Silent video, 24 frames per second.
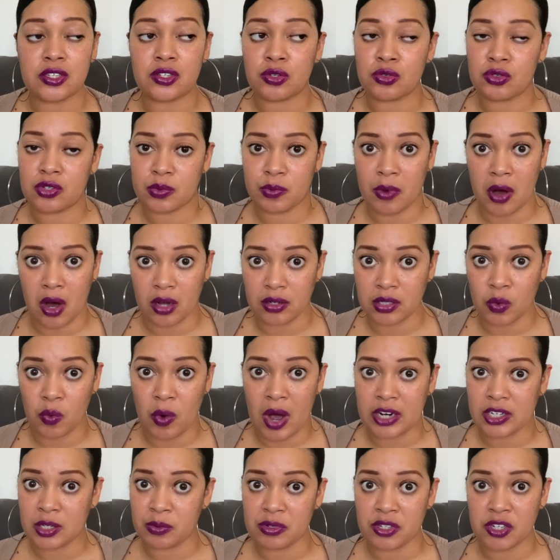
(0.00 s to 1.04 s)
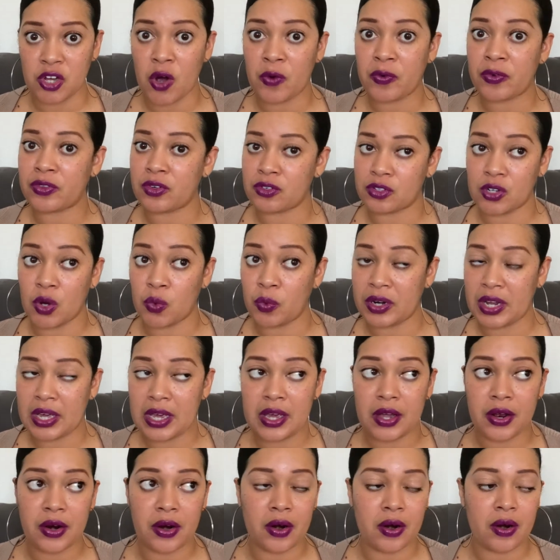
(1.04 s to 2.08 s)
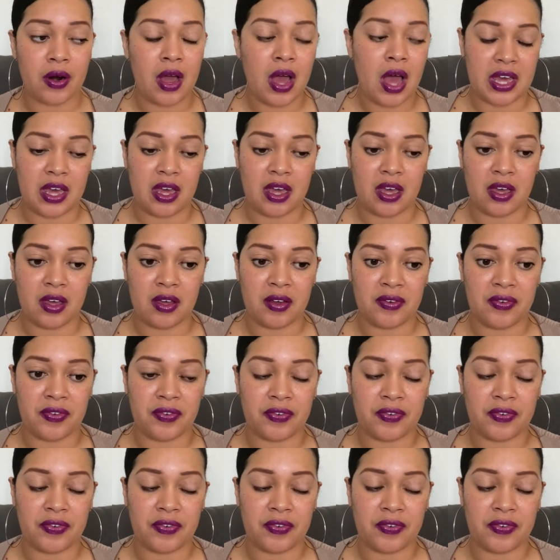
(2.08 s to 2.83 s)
too small to watch himself if there's no one here. If